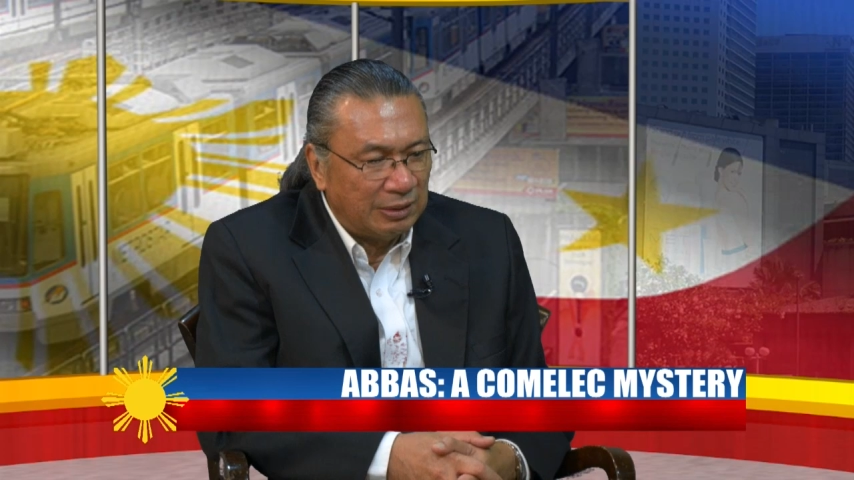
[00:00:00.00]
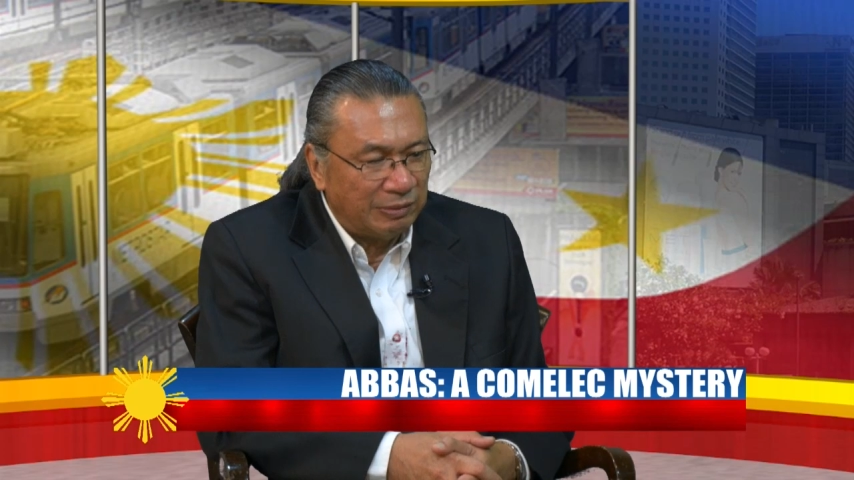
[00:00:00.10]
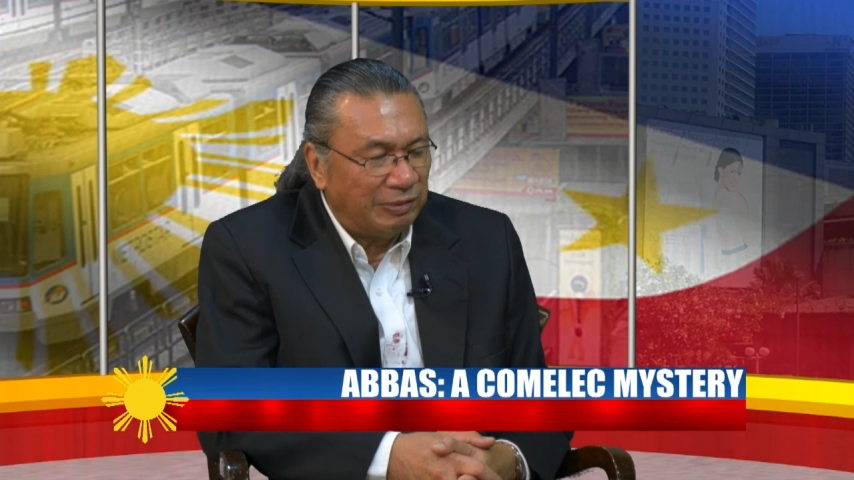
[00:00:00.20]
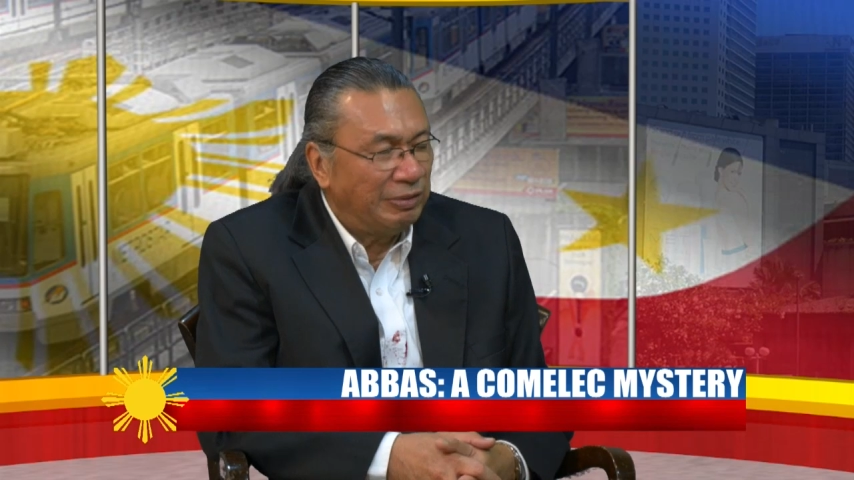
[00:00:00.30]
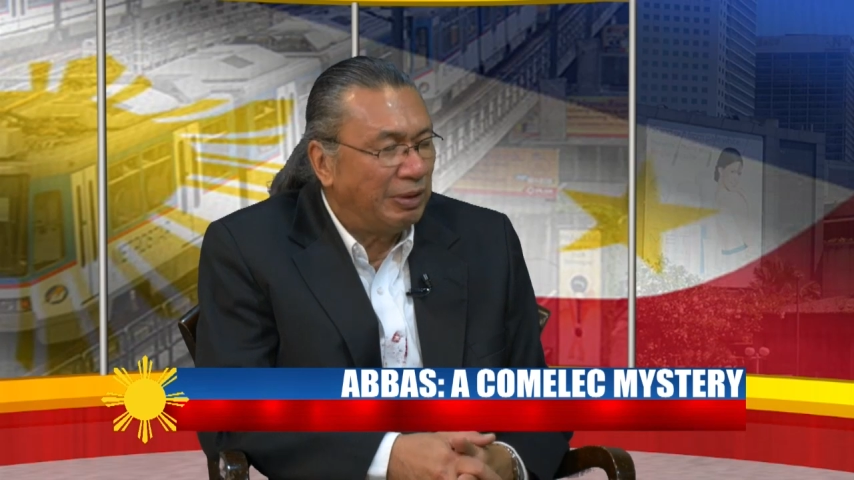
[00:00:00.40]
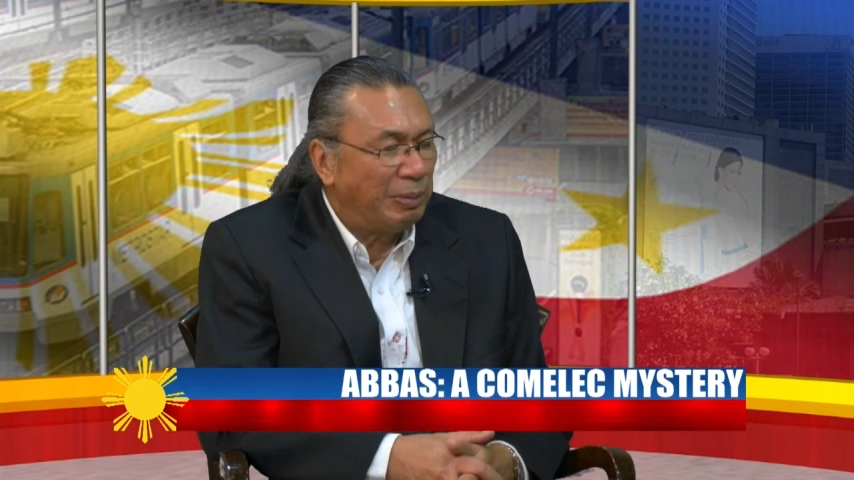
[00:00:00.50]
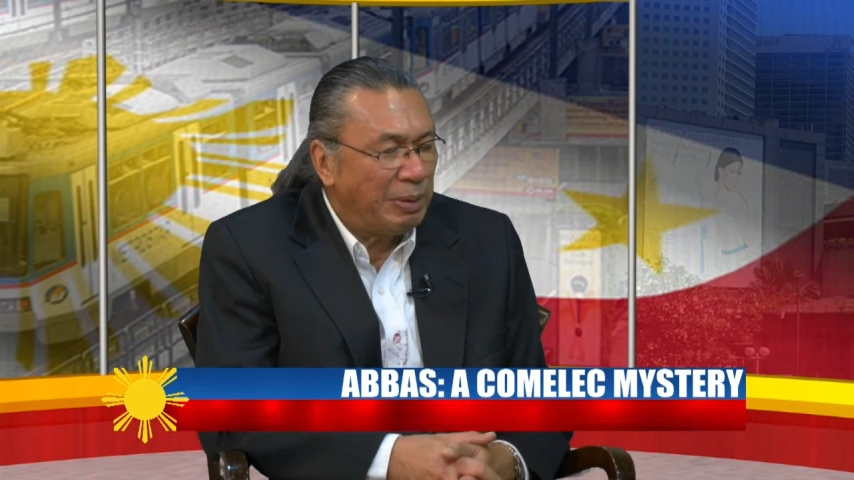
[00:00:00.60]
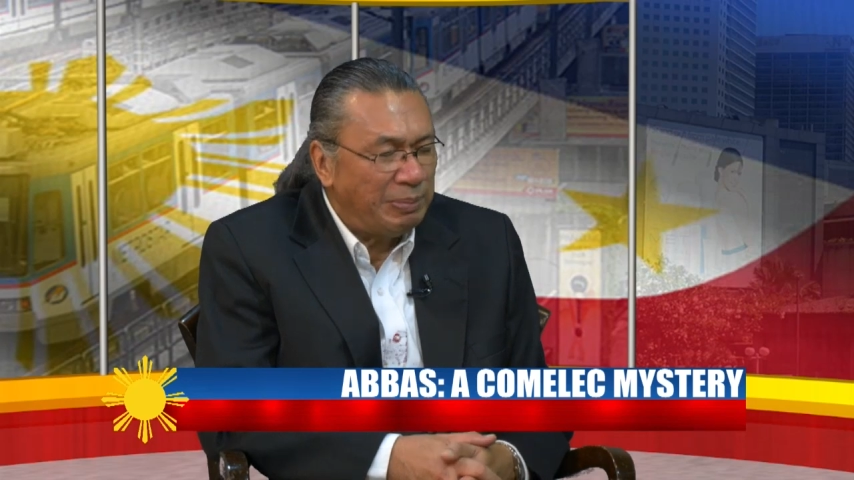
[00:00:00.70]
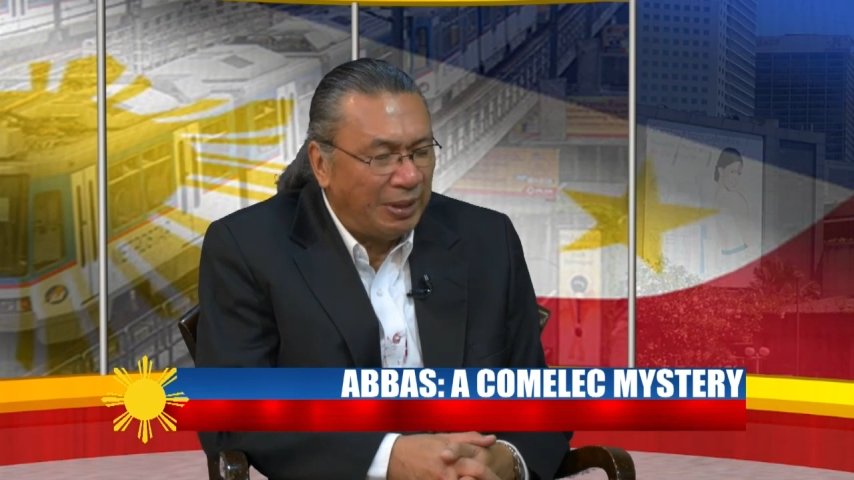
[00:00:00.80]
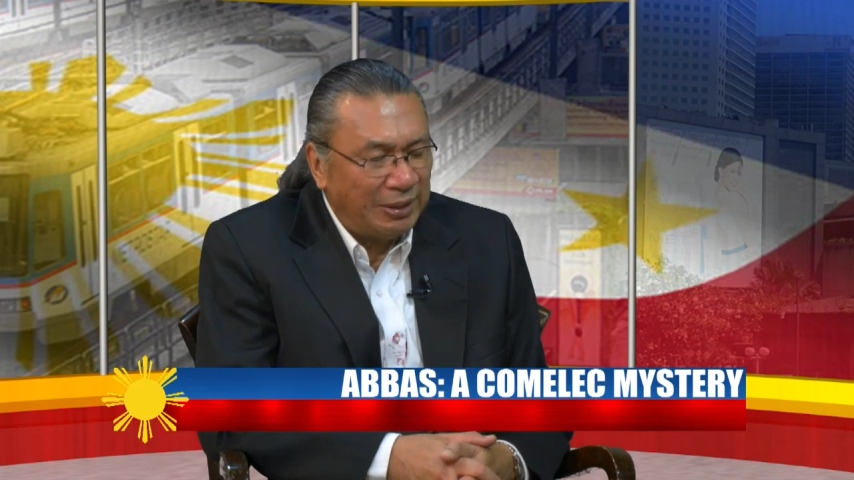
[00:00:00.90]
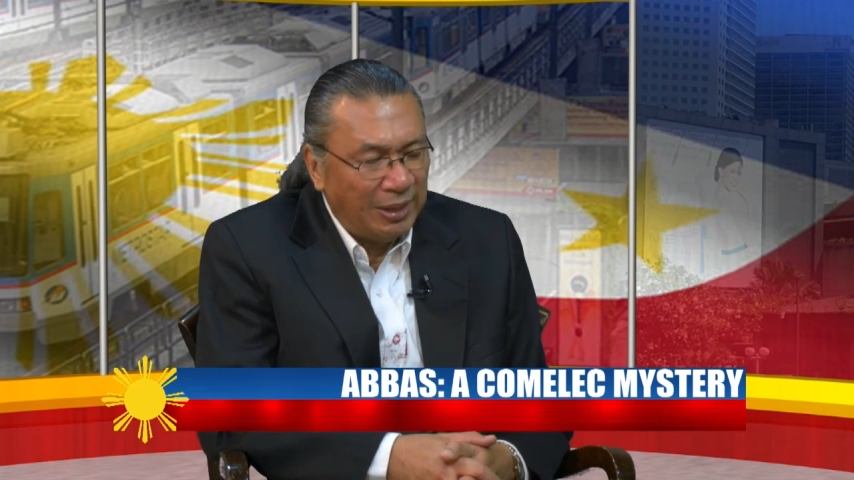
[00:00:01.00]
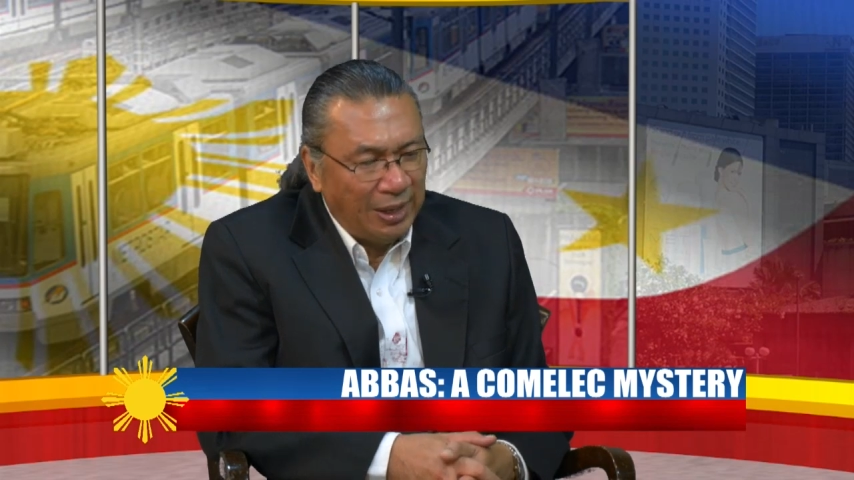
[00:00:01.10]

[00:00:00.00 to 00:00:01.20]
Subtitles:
of the Republic.